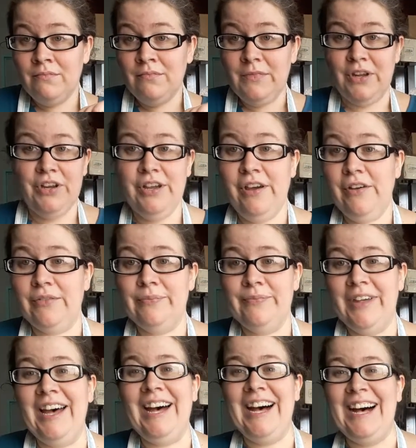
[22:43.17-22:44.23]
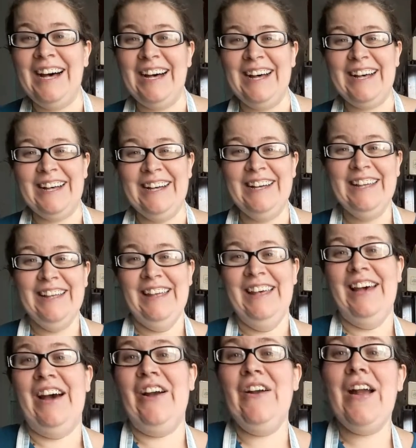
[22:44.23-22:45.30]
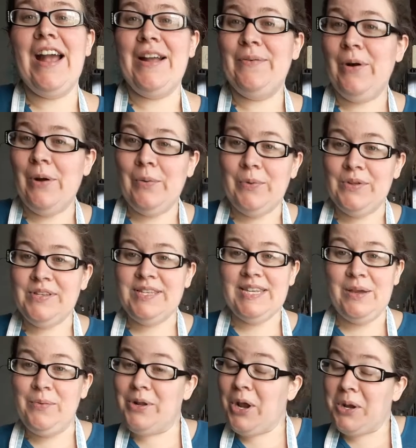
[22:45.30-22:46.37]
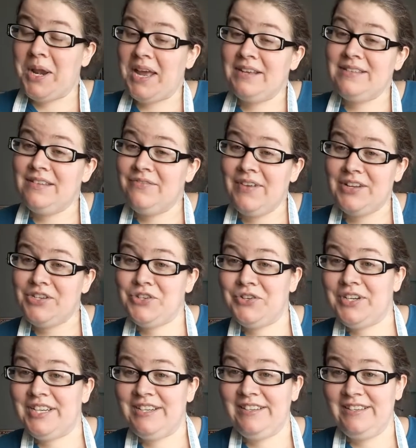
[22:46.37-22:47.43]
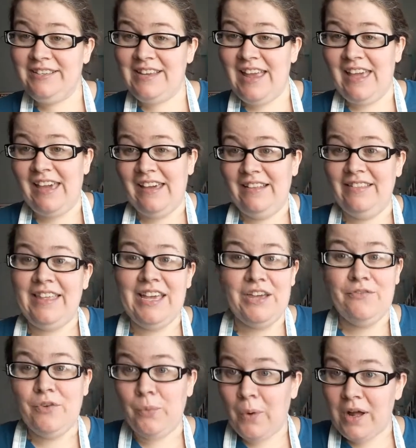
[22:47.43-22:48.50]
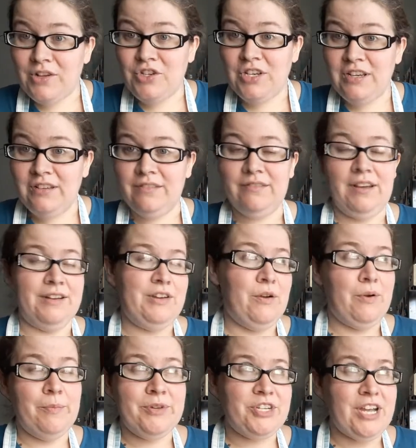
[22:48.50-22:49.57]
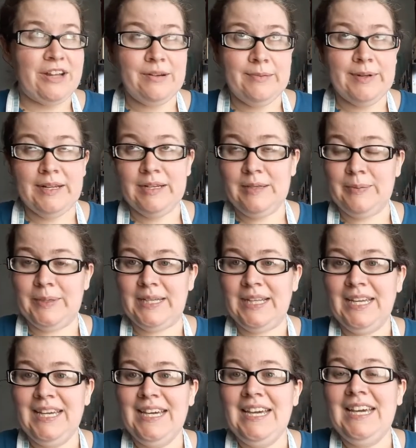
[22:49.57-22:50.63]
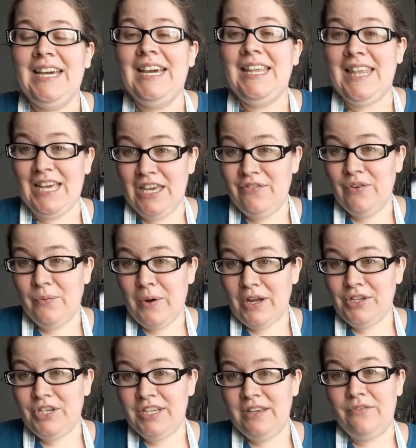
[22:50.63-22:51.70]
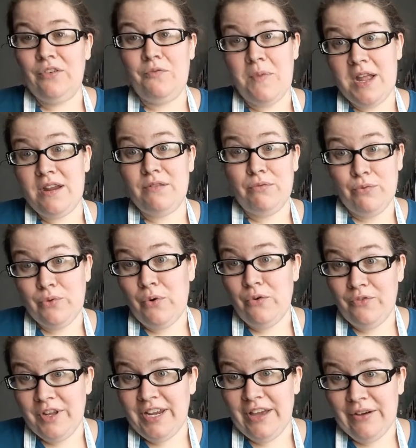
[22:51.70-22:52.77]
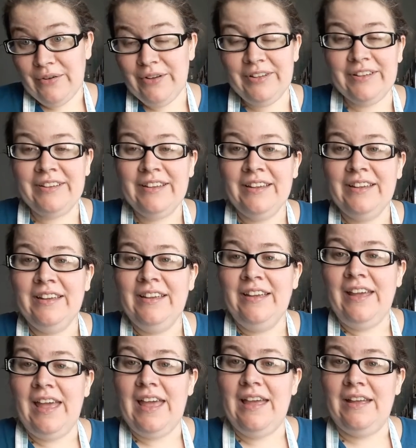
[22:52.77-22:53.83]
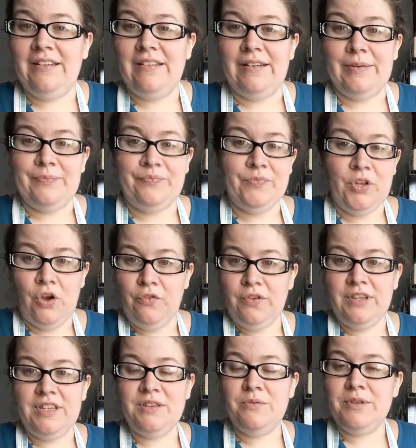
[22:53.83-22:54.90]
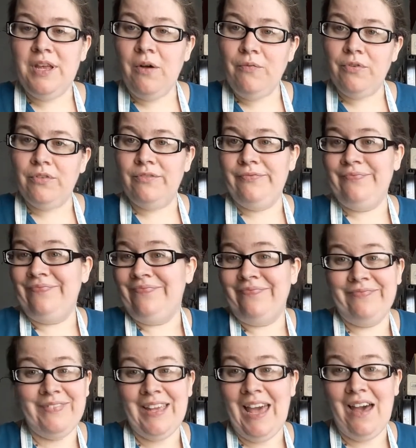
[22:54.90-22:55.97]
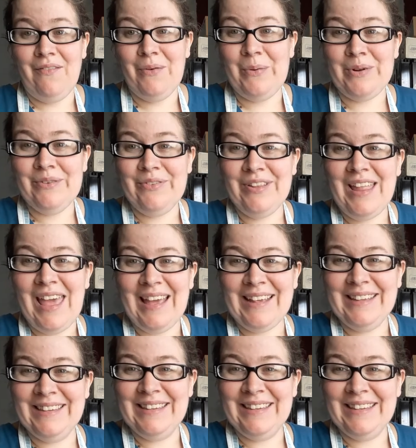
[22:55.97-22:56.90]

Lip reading: there you go. Alright, well, we'll see what our next adventure is. And thank you for watching. I know I'm a chatterbox, but thank you for watching if you've made it through the whole video. And hopefully this was helpful. Have a wonderful day.